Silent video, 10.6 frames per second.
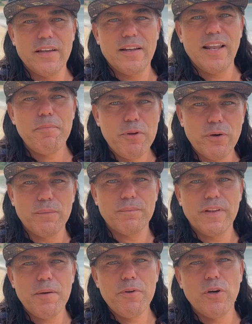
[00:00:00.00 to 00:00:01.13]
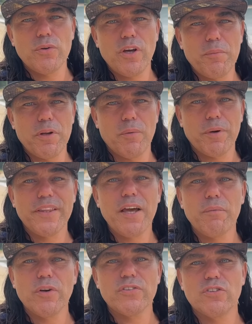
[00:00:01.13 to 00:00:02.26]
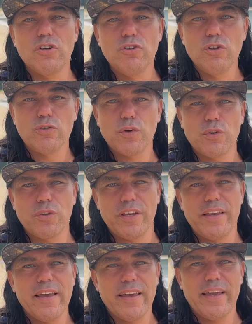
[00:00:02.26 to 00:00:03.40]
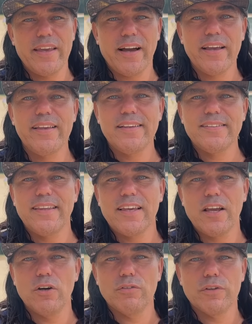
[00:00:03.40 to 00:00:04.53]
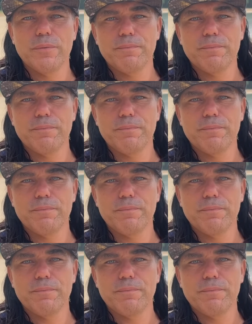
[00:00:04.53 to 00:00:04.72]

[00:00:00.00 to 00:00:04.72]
Let me know down below. But that was the news for today. AI is taking over.